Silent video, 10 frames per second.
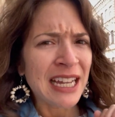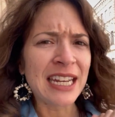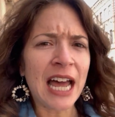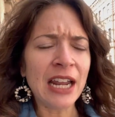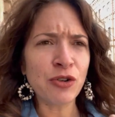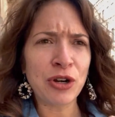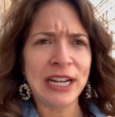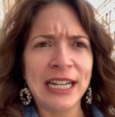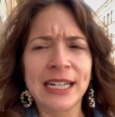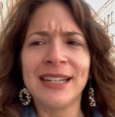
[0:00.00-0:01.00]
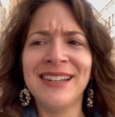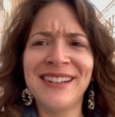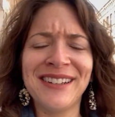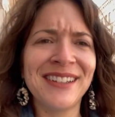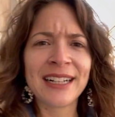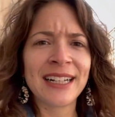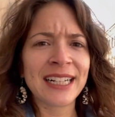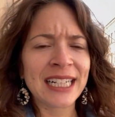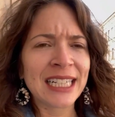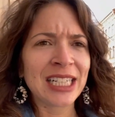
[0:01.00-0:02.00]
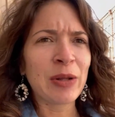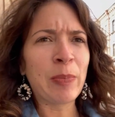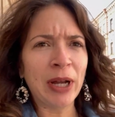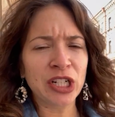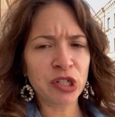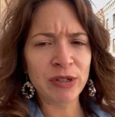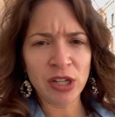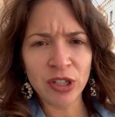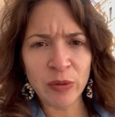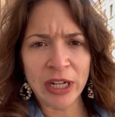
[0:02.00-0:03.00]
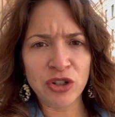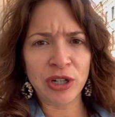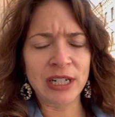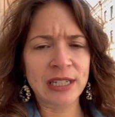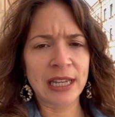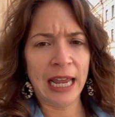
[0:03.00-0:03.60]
Not great, but she was the only waitress,